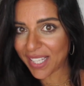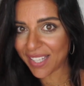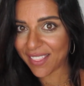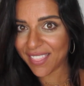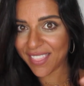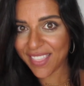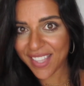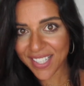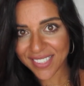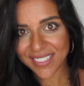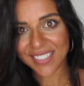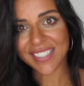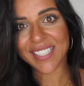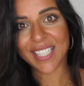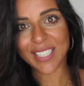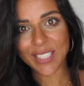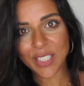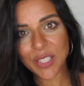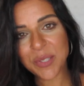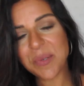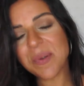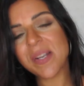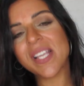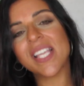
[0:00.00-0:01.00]
in this
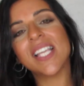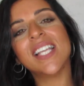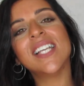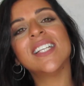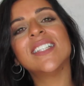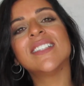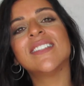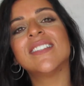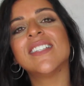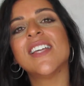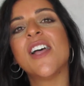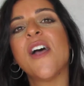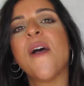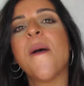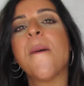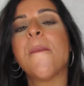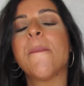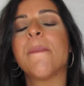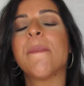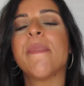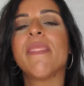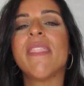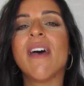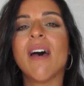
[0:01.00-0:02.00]
category is
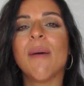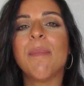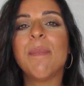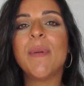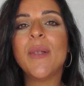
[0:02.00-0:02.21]
the